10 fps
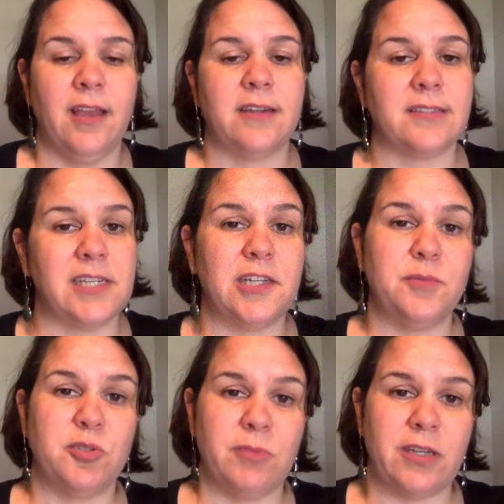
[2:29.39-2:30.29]
because that
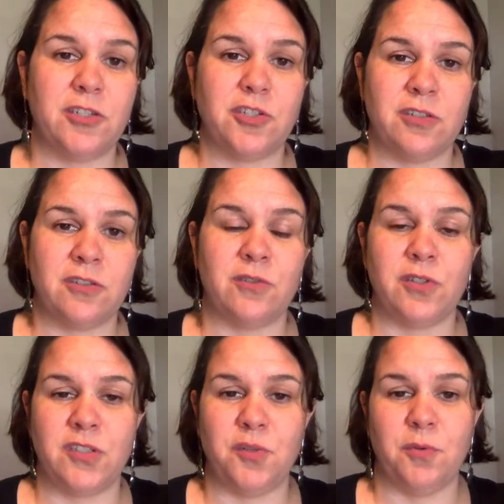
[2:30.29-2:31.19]
helps your manager
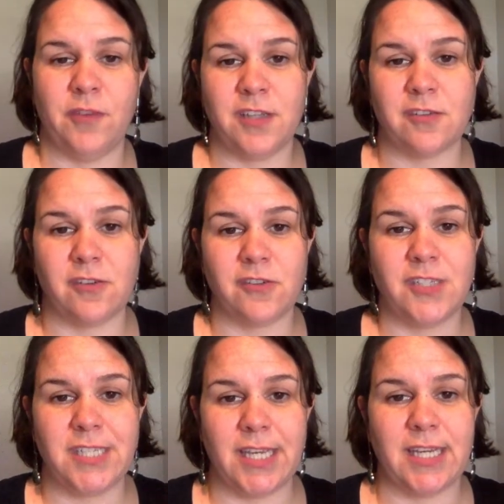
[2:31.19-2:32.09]
or a supervisor
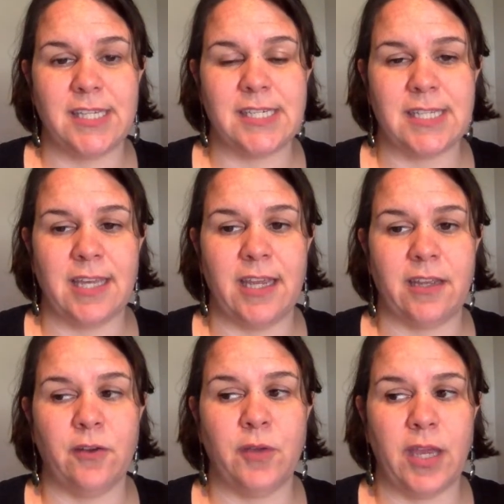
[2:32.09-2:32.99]
understand,
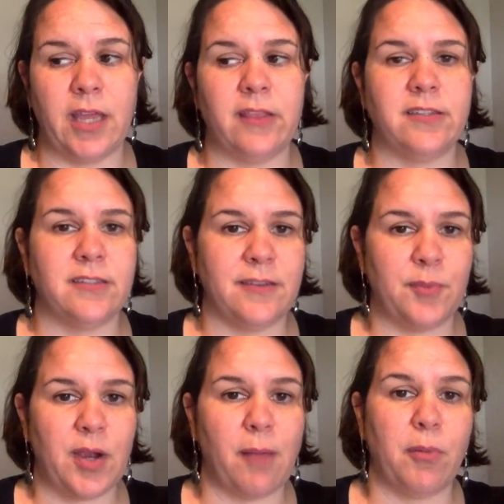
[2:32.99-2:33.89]
like, okay, this is a
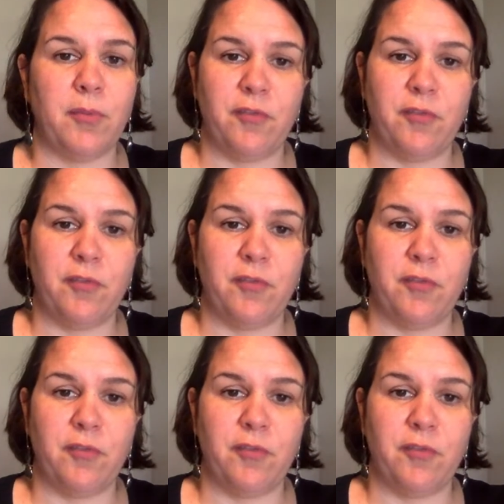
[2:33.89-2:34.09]
problem.